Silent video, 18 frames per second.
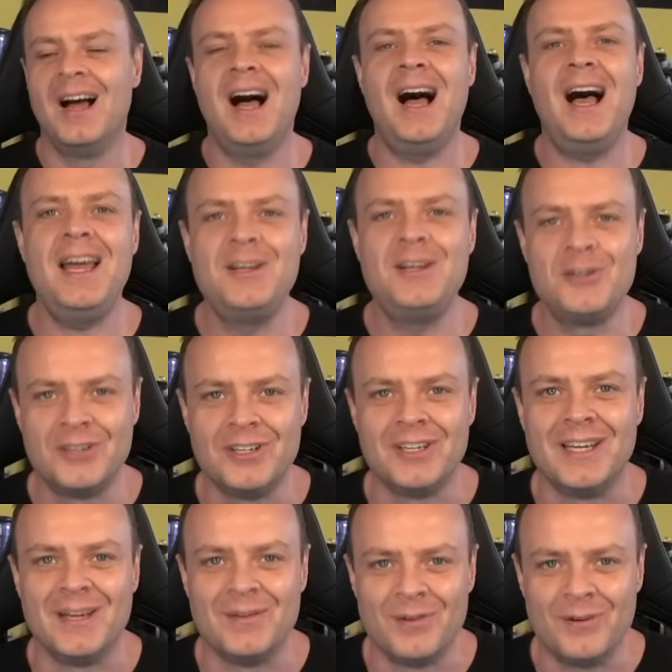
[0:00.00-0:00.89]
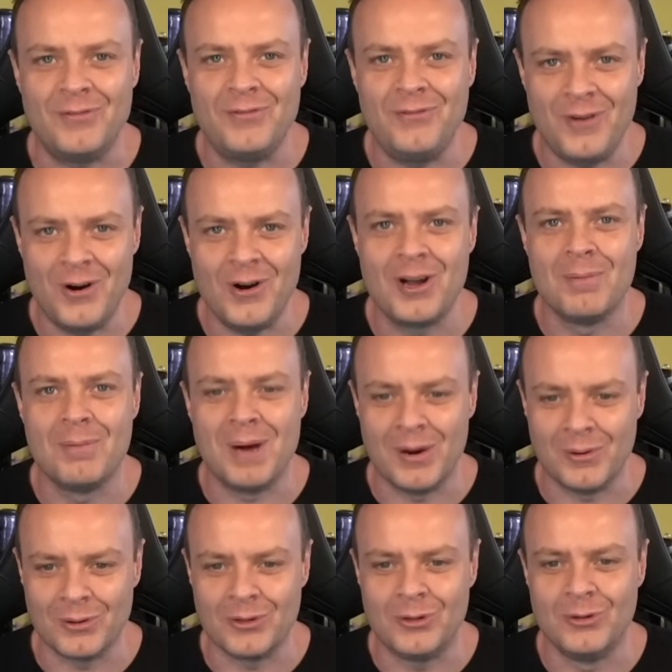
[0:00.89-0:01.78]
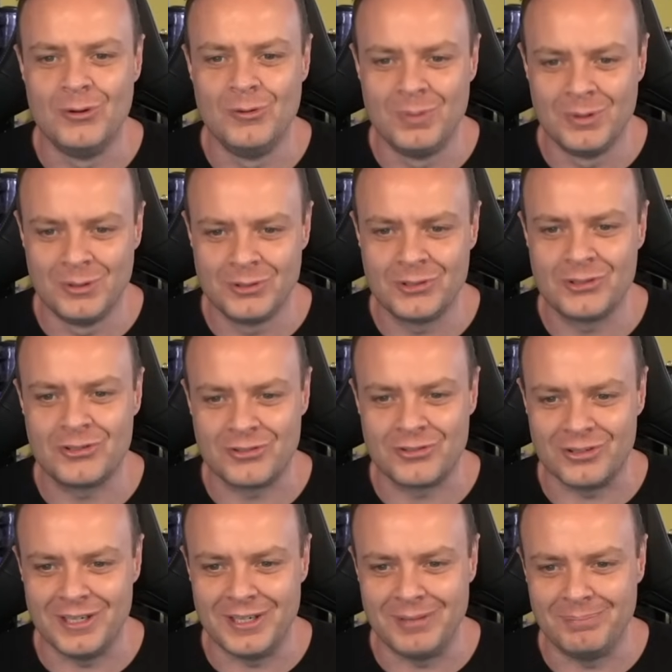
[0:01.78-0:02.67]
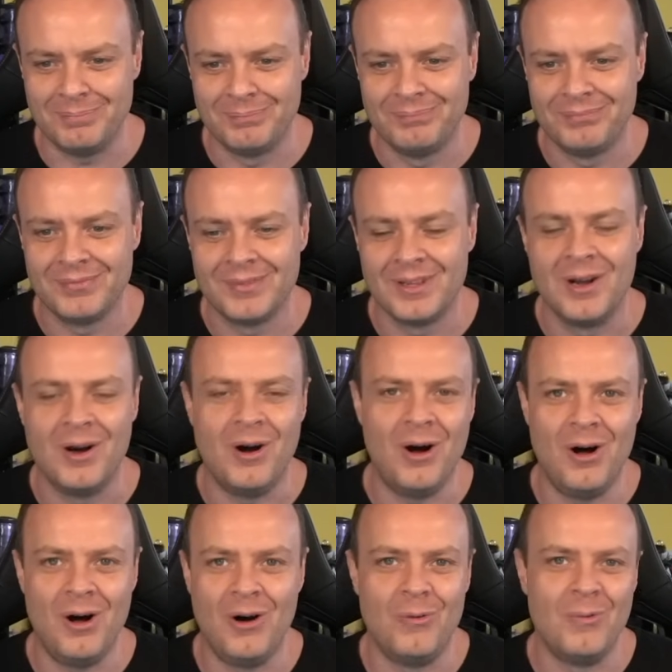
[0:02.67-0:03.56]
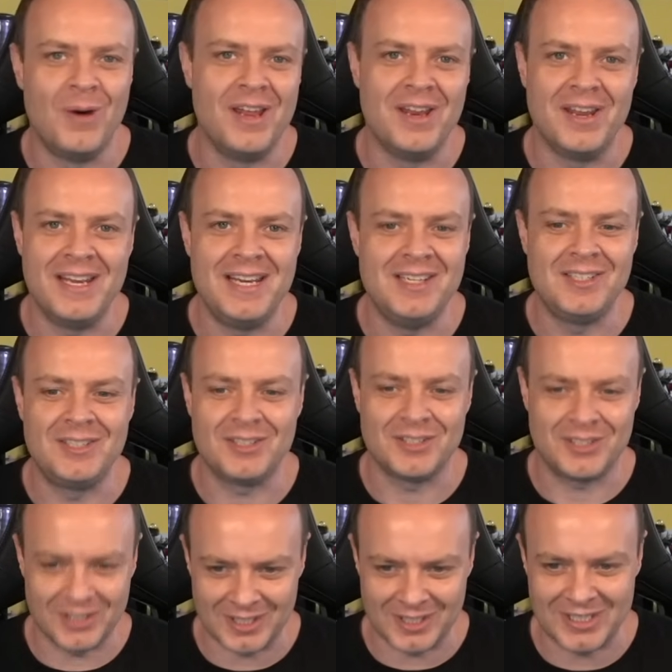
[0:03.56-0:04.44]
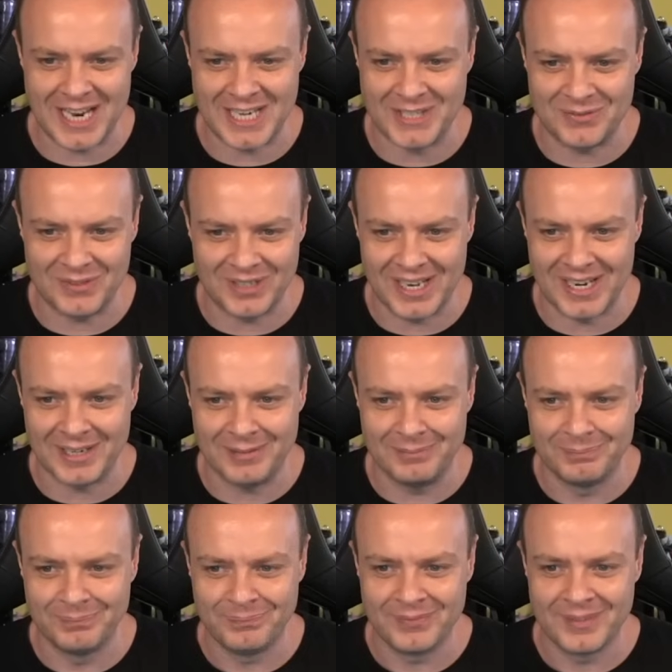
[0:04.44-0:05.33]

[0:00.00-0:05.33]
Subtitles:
I couldn't give a fuck about Google's stream, or whether he's successful at it.